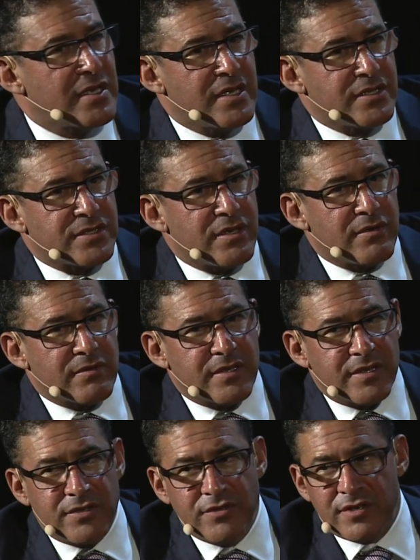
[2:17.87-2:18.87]
So
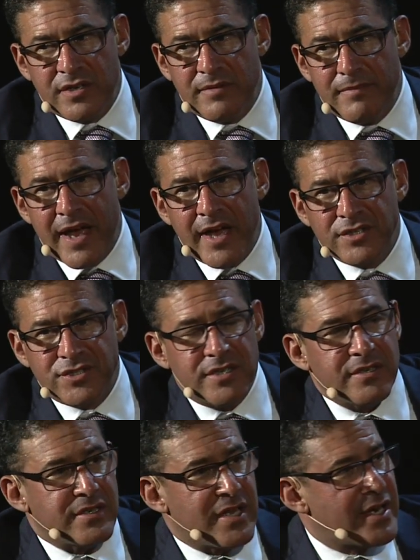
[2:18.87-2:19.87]
you can
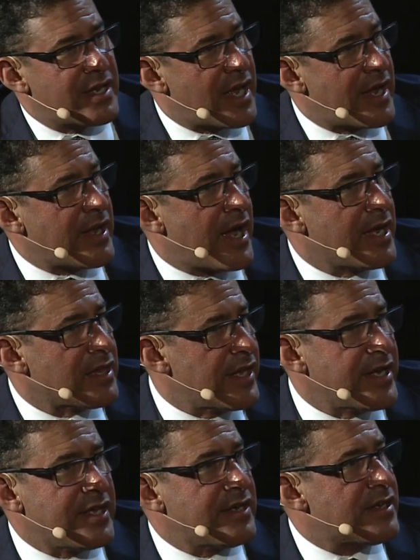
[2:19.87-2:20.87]
imagine, and I
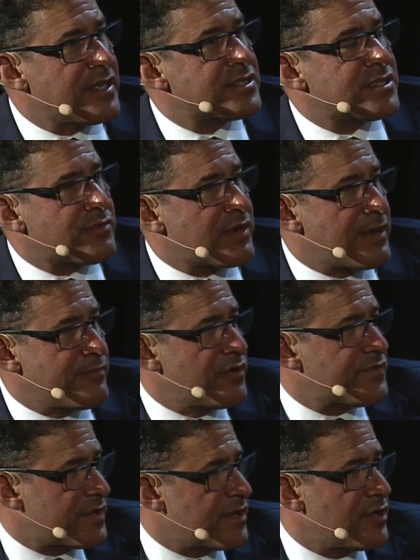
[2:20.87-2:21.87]
likened this to when I
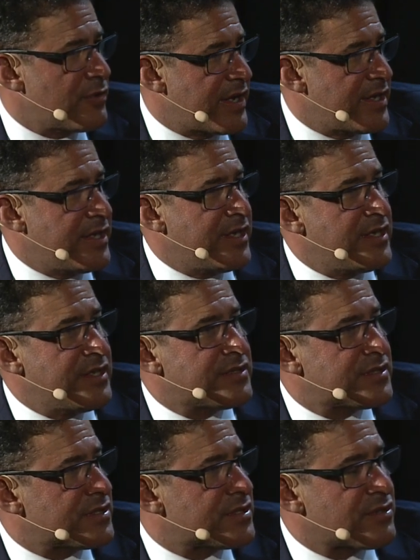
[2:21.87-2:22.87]
moved to the UAE
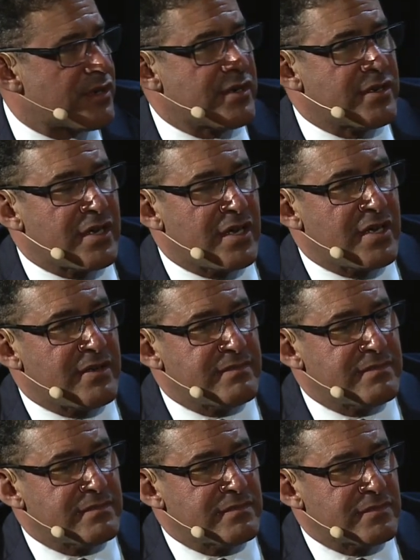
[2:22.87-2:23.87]
to start
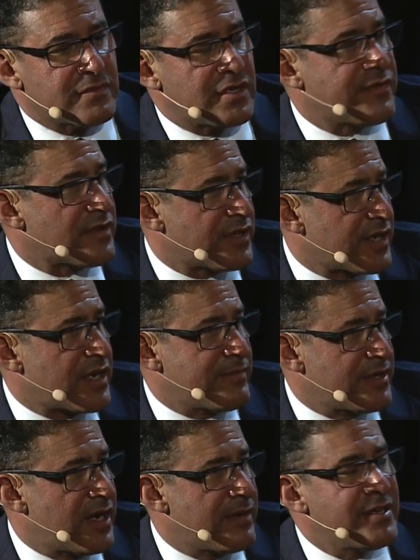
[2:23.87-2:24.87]
Cleveland Clinic Abu
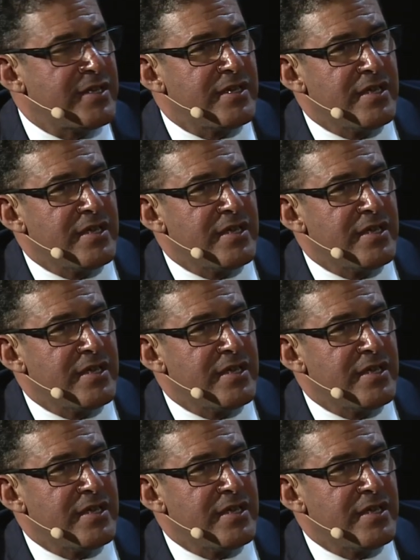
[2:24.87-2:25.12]
Dhabi.